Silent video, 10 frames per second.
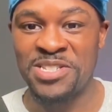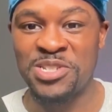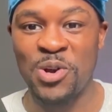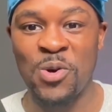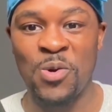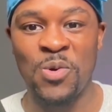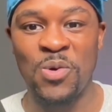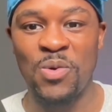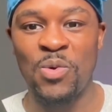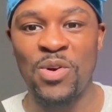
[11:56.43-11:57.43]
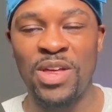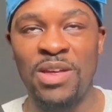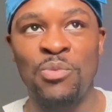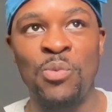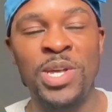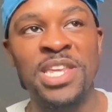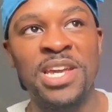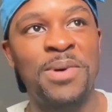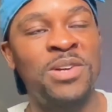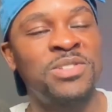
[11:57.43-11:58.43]
So when we
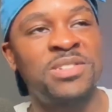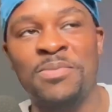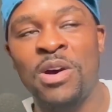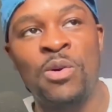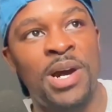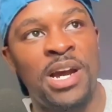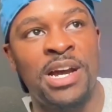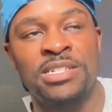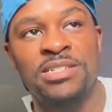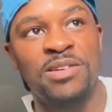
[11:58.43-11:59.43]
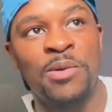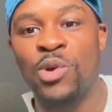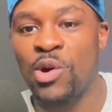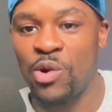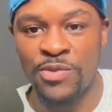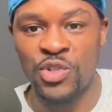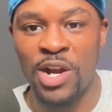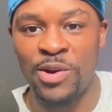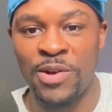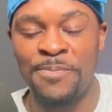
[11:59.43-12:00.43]
think about, oh my gosh, we're going off
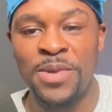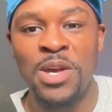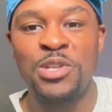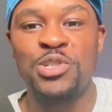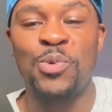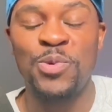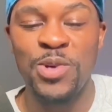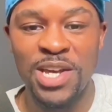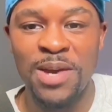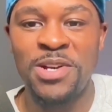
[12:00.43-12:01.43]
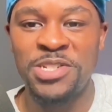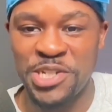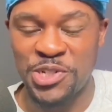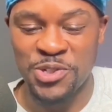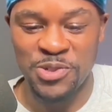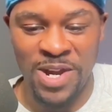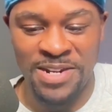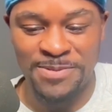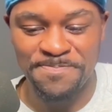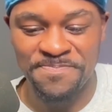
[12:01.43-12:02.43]
track here. So when we think about teachers,
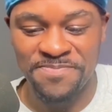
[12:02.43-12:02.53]
right,